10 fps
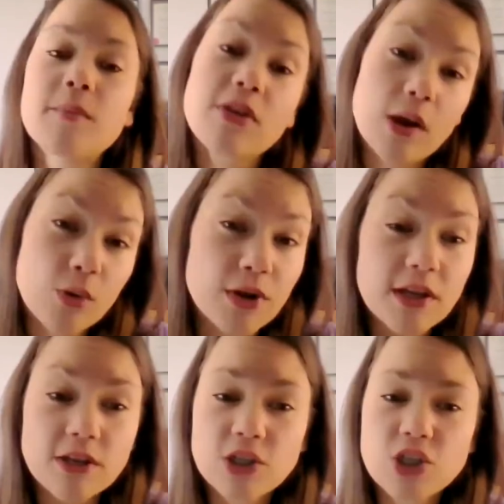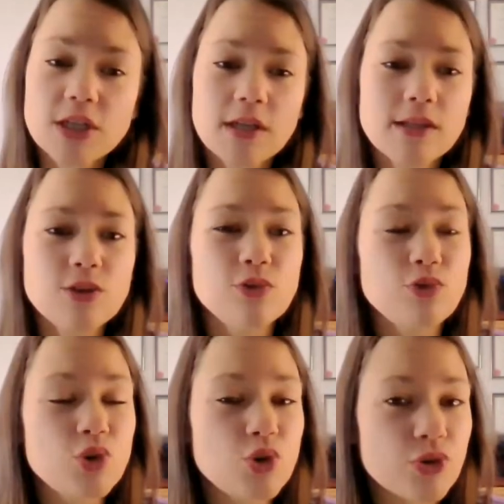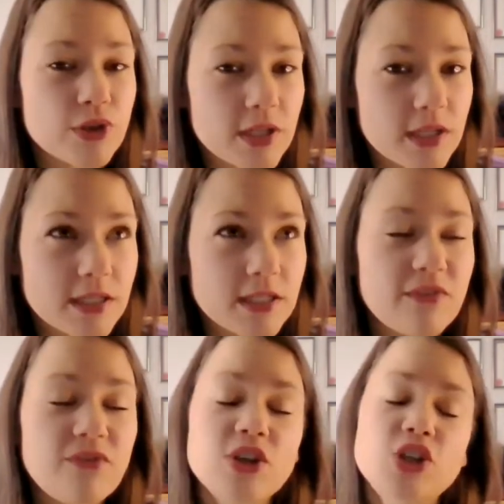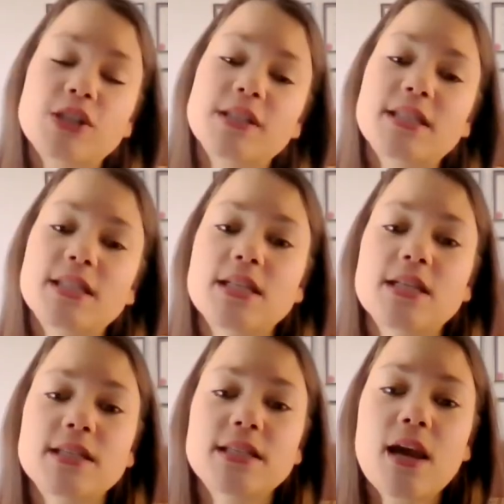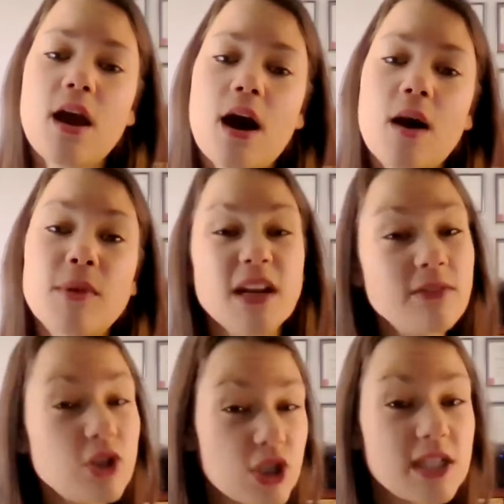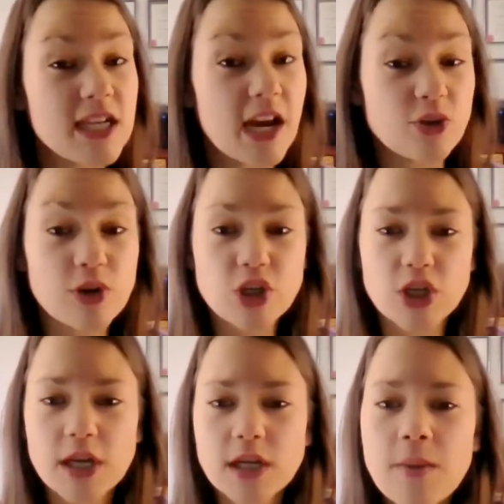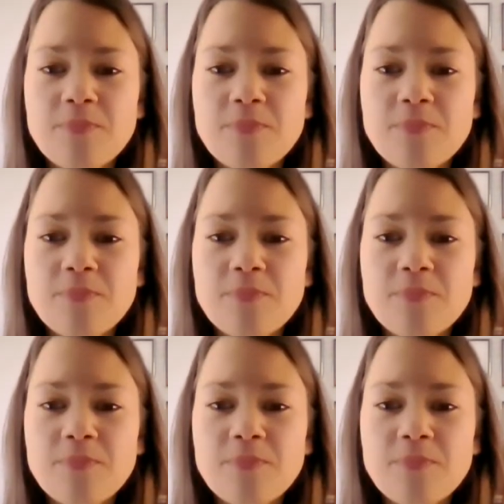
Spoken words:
thyroid conditions, nutrient deficiencies, and even just dehydration,